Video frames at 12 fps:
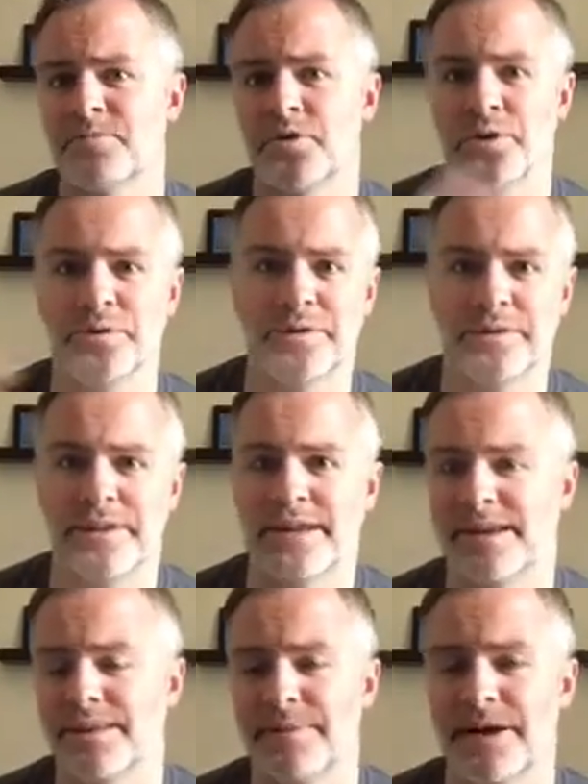you know, they
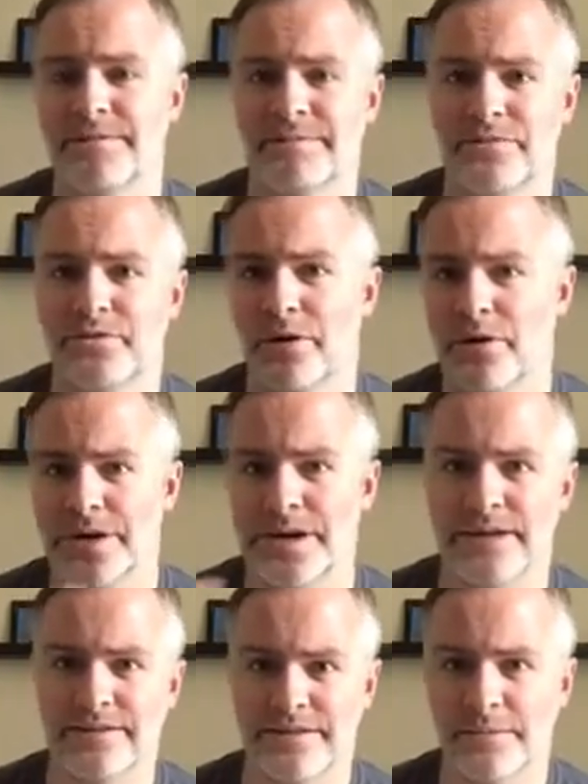keep on growing
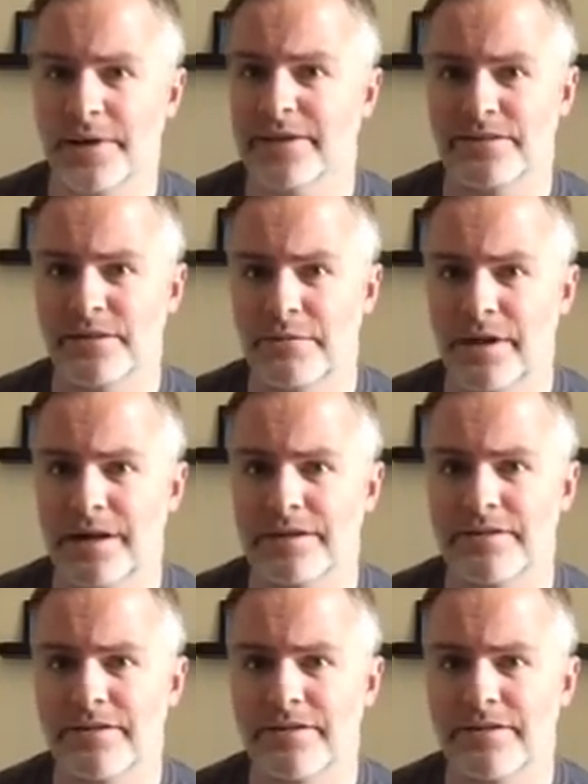as the months go on.